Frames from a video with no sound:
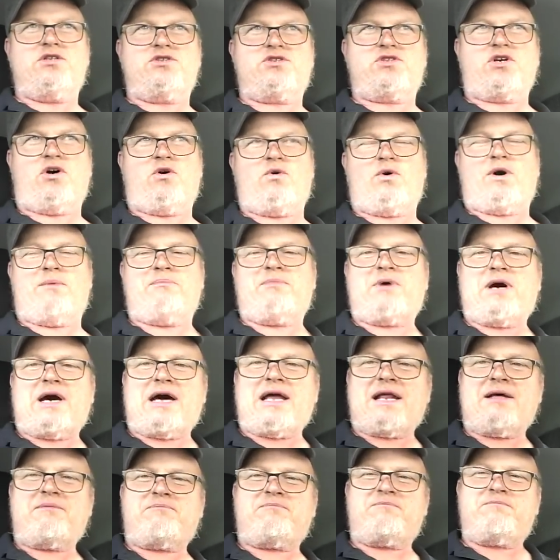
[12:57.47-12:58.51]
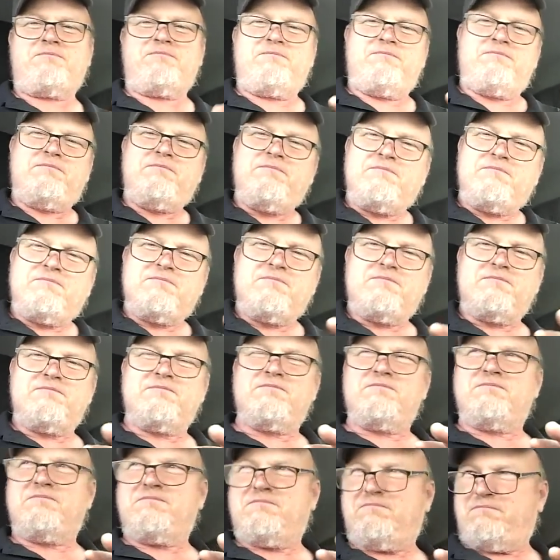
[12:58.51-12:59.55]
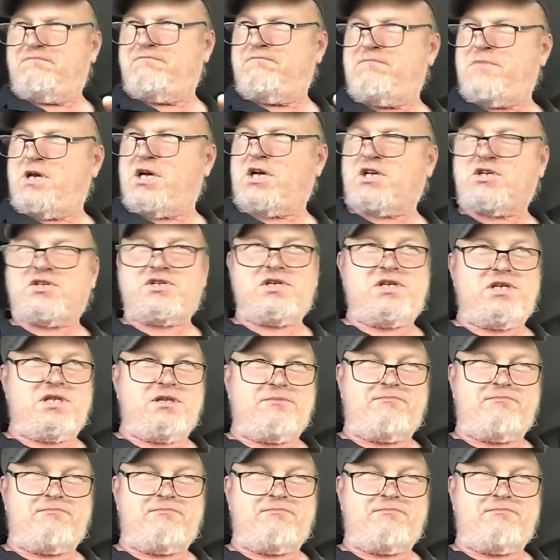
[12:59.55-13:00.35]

So I'm kind of mixing